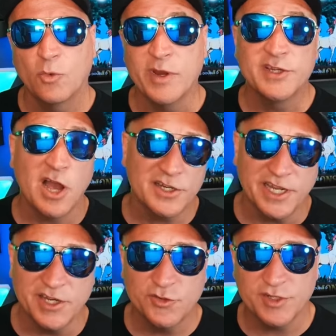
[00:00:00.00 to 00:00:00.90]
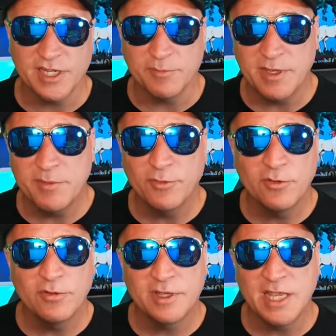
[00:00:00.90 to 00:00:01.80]
We talk to interesting
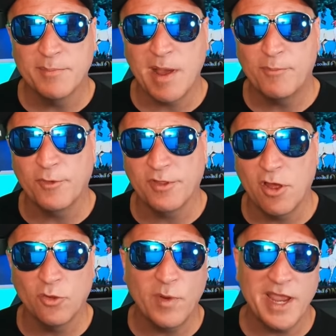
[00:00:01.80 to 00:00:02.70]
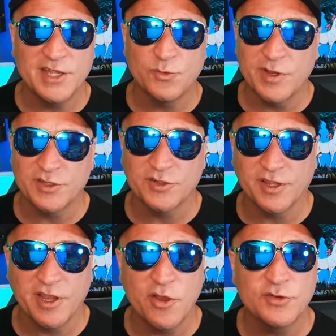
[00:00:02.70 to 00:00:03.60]
people, keep up with all the ways Wizards of
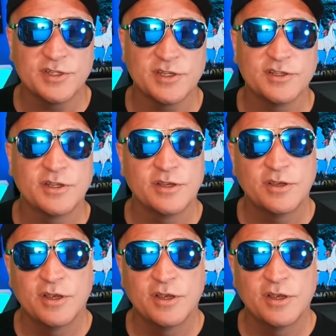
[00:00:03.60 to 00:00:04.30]
the Coast is